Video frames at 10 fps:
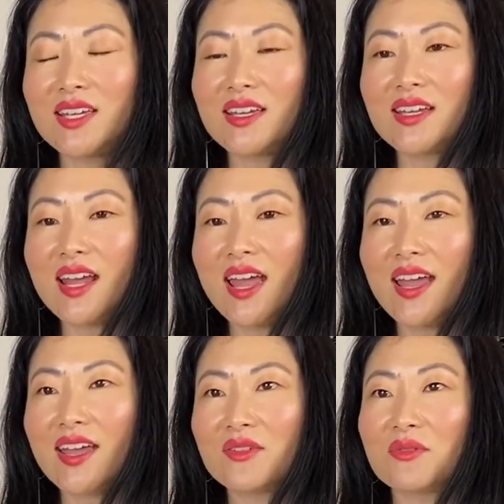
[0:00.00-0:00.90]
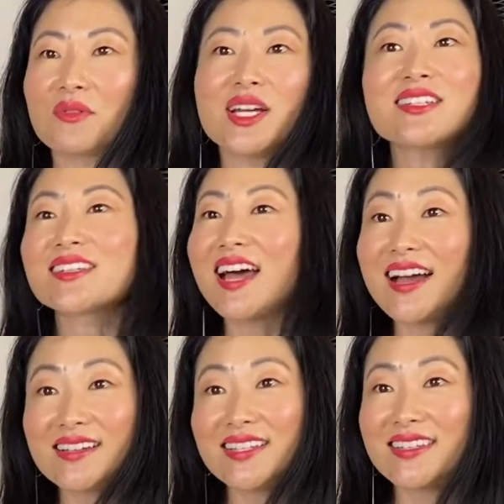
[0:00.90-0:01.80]
in a
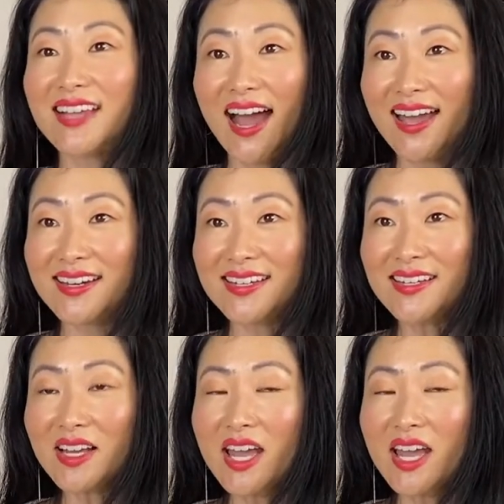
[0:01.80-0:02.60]
racialized society.